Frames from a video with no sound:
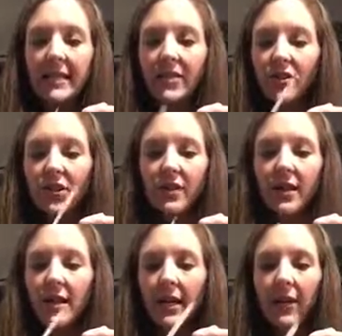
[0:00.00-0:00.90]
is
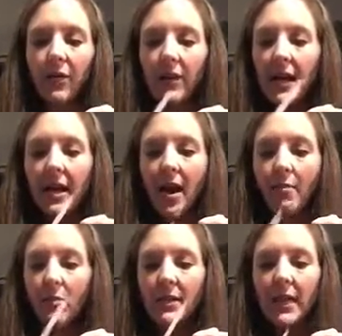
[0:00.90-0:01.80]
just going to create
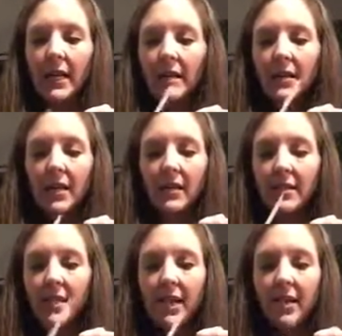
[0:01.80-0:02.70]
almost like a
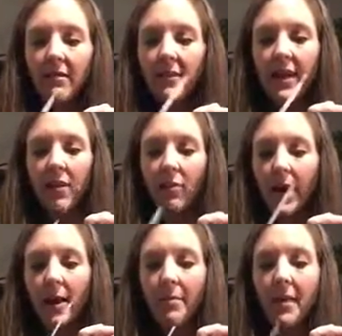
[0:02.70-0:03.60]
dusting of nail
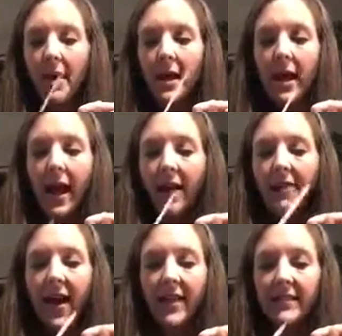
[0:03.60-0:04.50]
wrap,
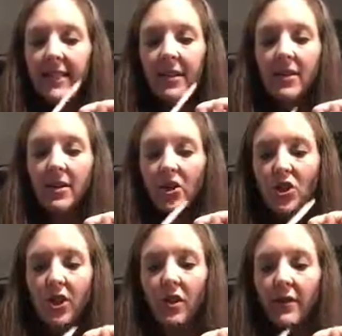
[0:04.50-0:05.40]
and that's going to
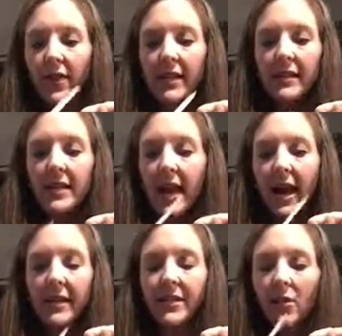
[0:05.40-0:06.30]
ensure that it's
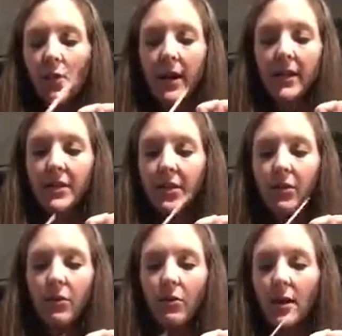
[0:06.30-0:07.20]
not going
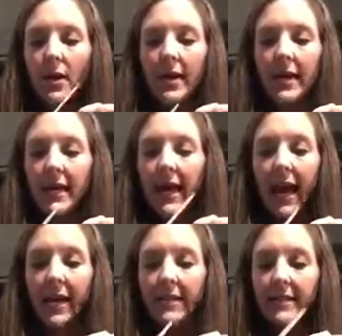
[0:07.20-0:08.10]
to
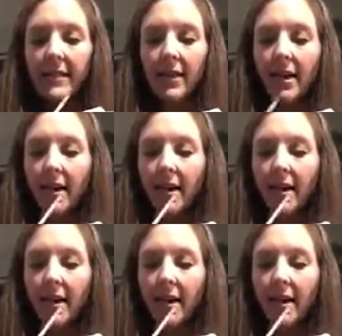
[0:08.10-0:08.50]
get